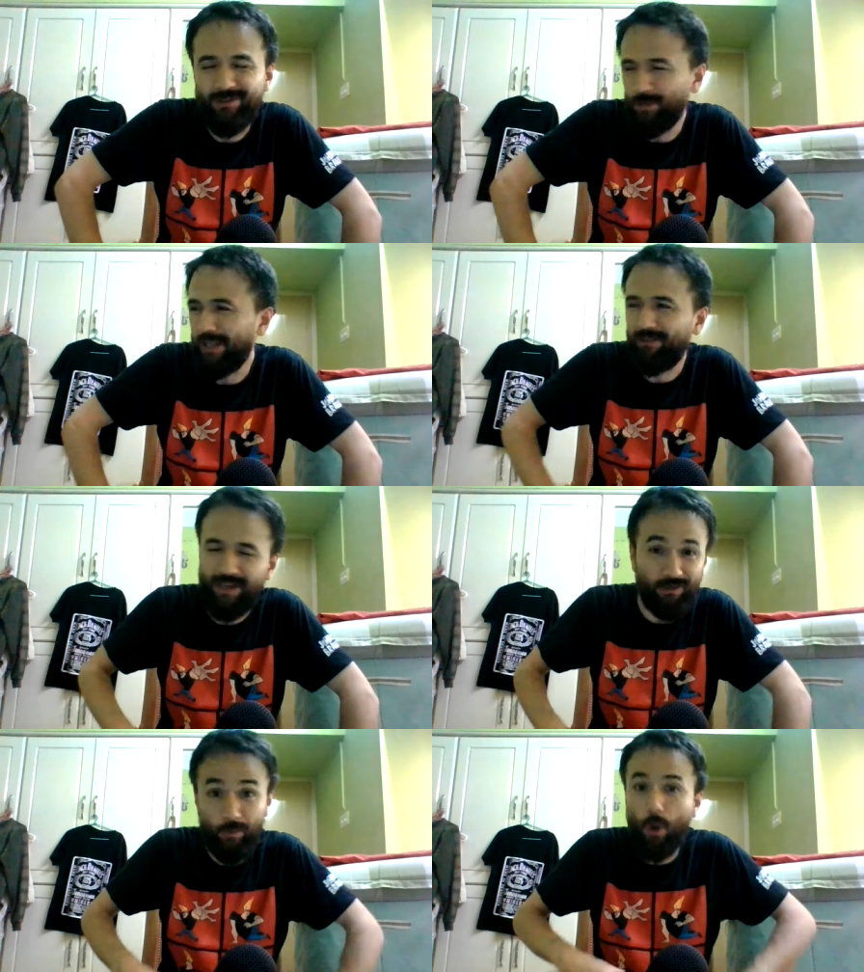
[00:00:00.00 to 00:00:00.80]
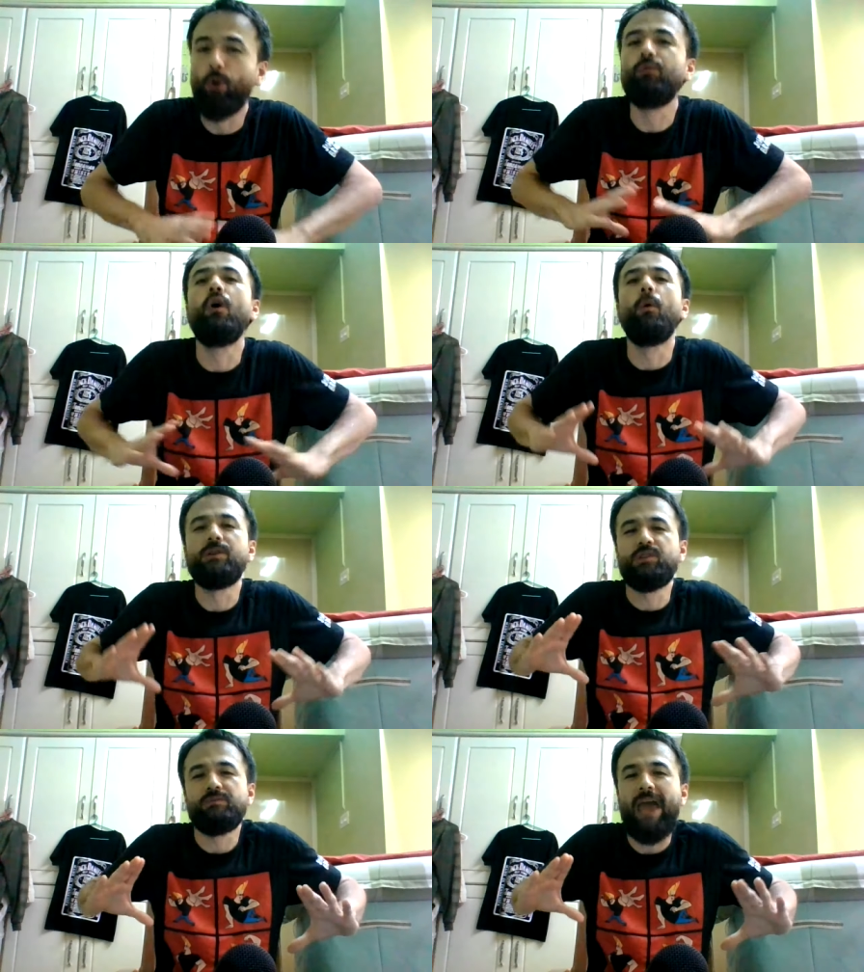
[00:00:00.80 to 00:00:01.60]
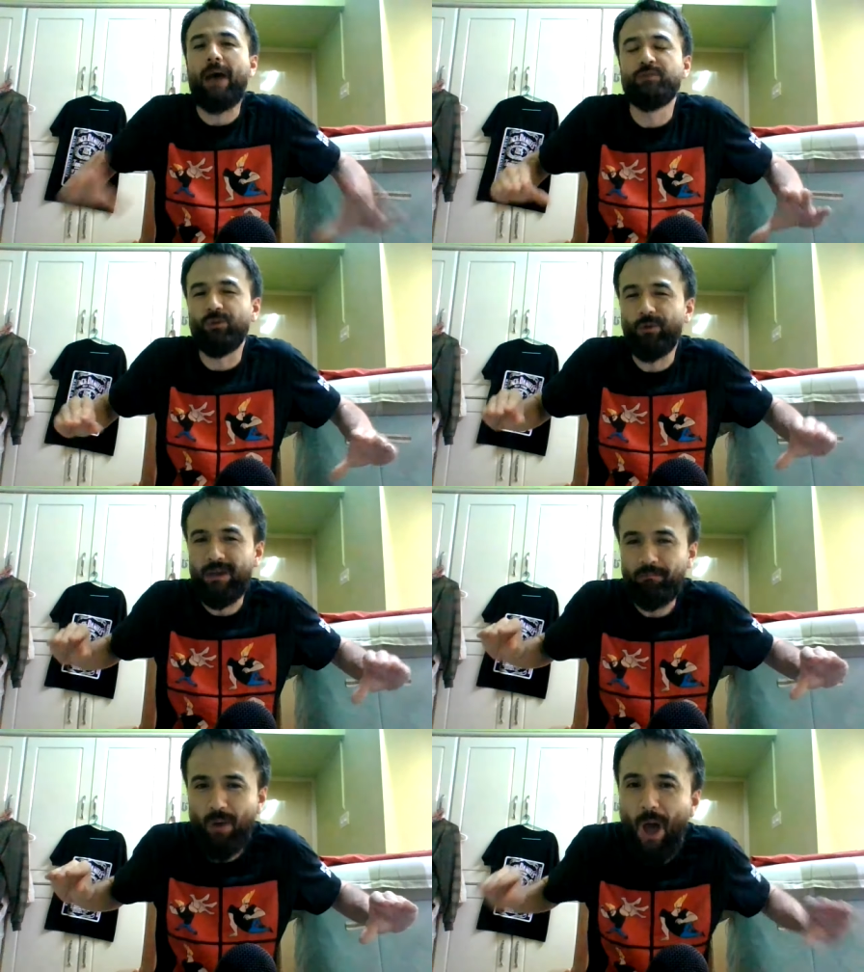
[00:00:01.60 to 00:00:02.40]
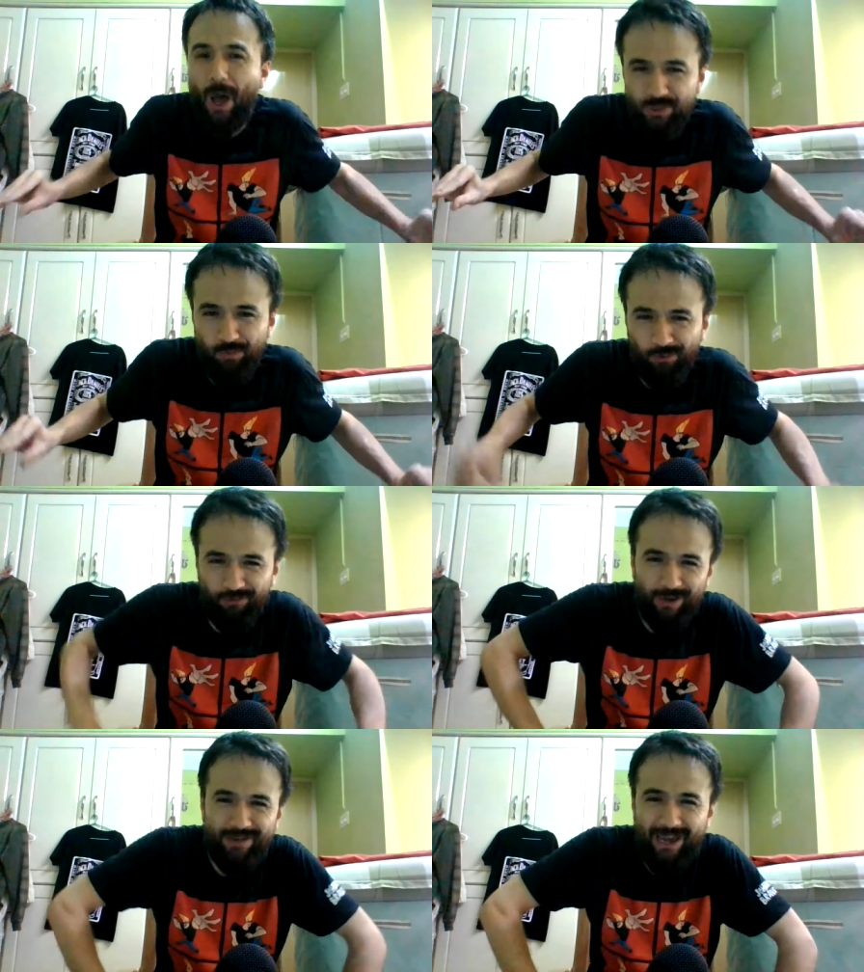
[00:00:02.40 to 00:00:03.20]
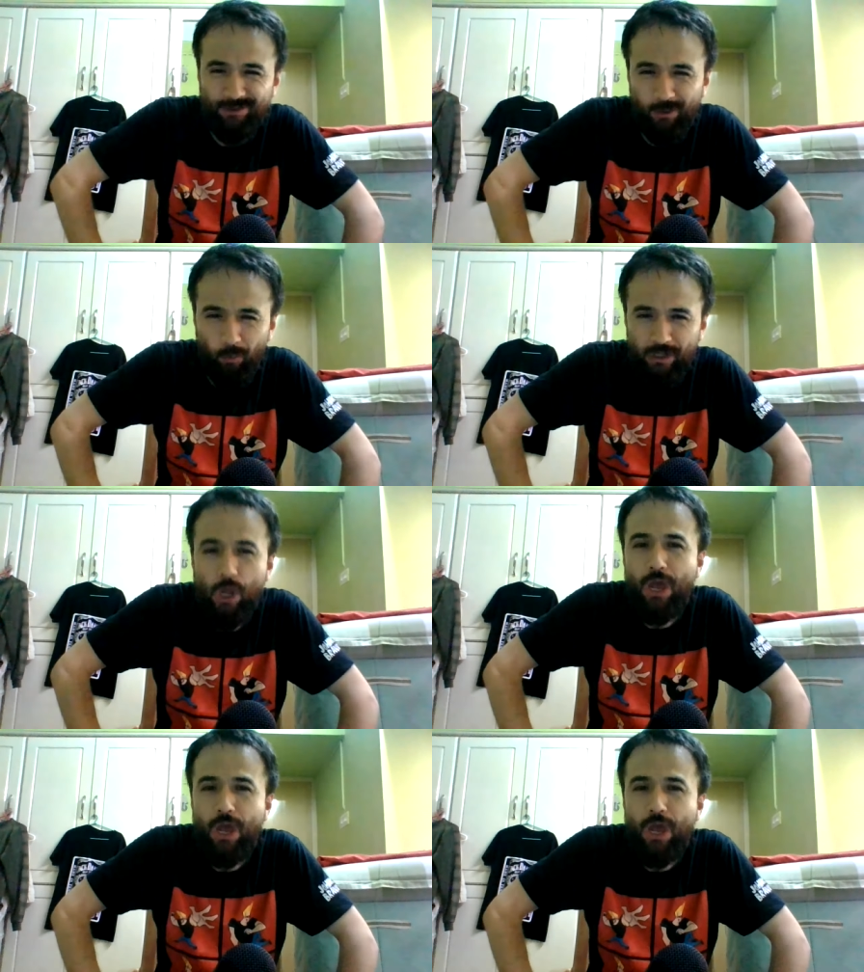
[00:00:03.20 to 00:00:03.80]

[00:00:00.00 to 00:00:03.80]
despite the fact that we all know it's absolutely impossible for him to actually win